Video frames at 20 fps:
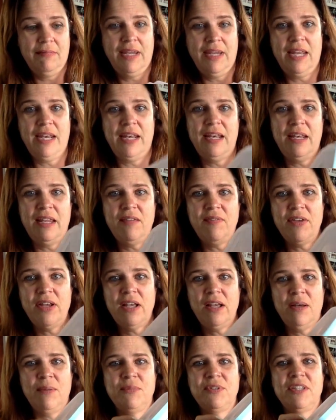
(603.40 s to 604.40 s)
and it even
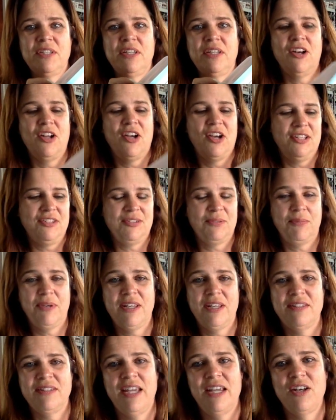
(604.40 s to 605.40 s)
comes in an awesome
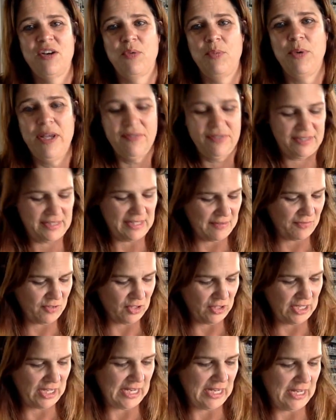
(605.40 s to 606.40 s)
container. We have
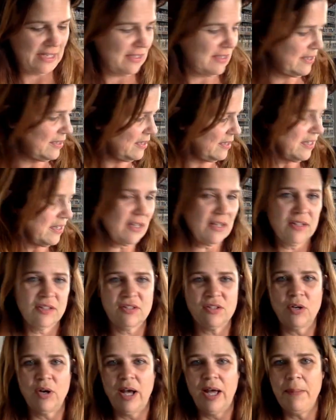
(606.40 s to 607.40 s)
several kits.
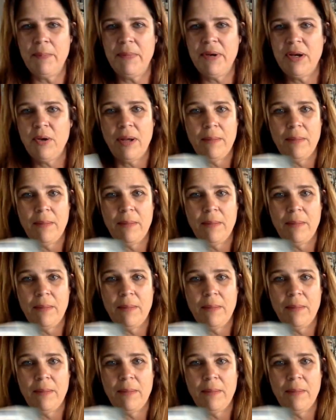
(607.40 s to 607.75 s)
So I'm gonna